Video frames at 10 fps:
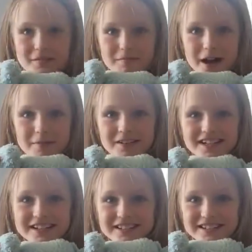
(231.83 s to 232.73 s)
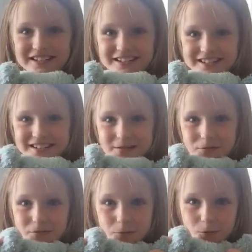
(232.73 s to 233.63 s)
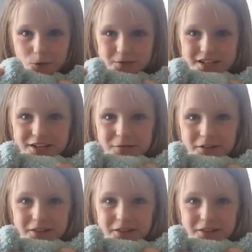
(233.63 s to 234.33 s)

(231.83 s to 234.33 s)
My prediction is that Wolves are going to win